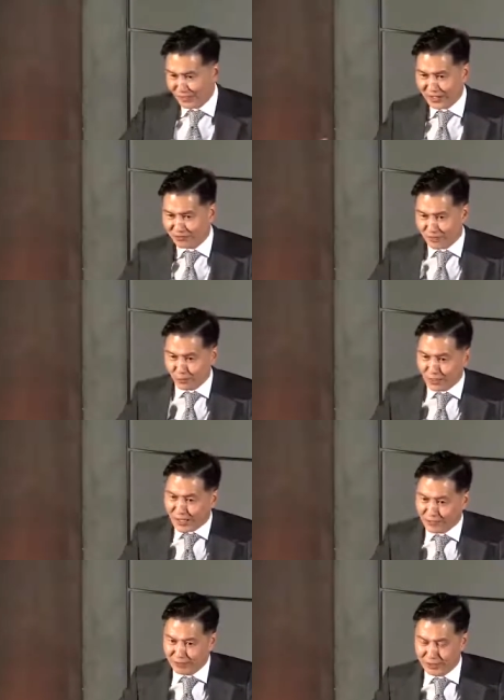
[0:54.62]
As fate would
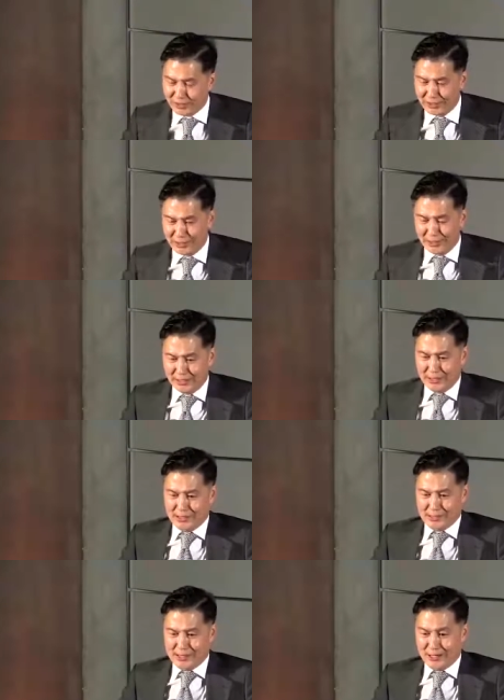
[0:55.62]
have it,
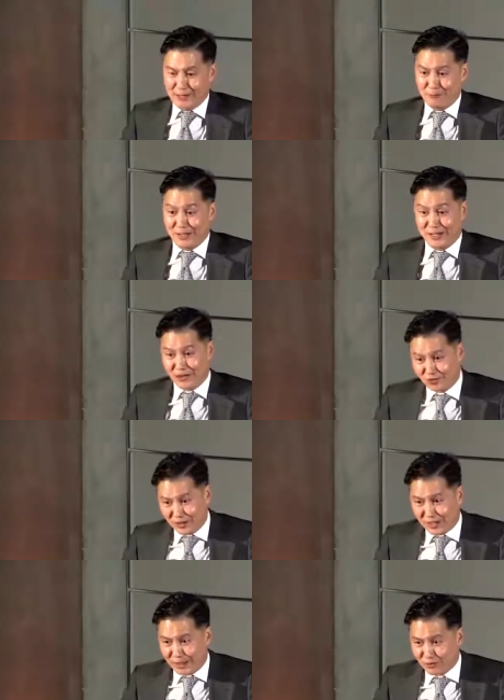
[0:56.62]
I
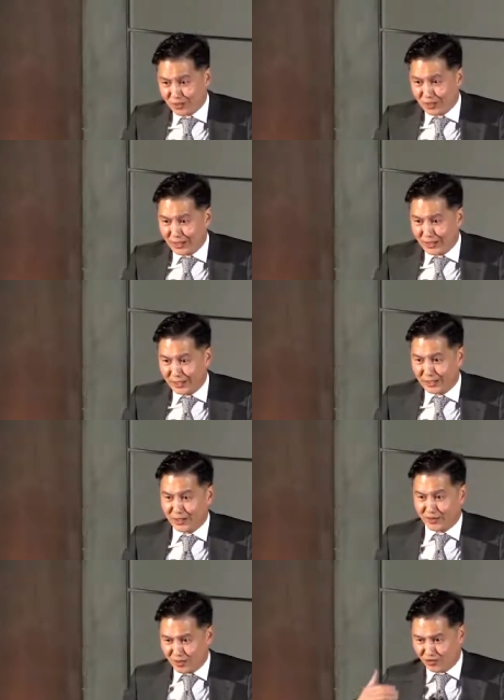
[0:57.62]
actually came to
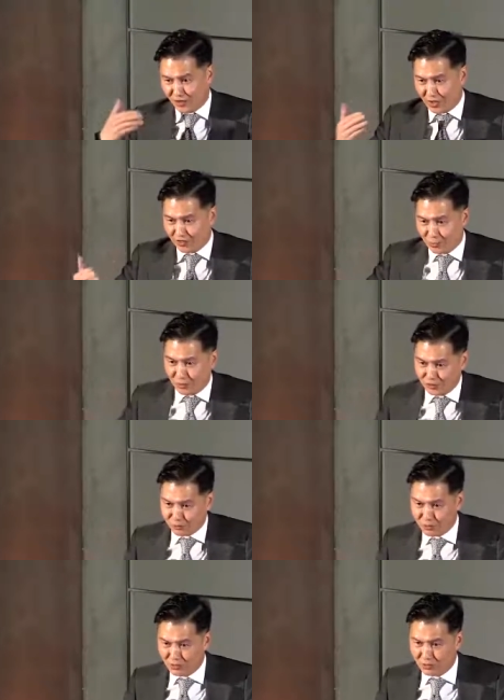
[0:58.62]
LA, chanced upon this
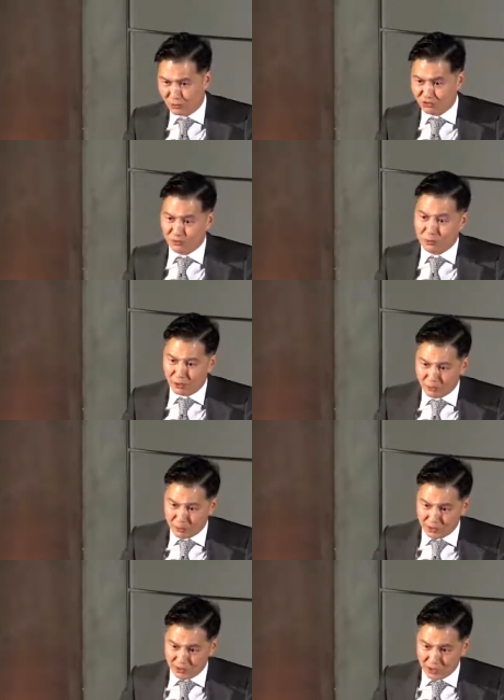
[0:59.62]
project, which was bankrupt at that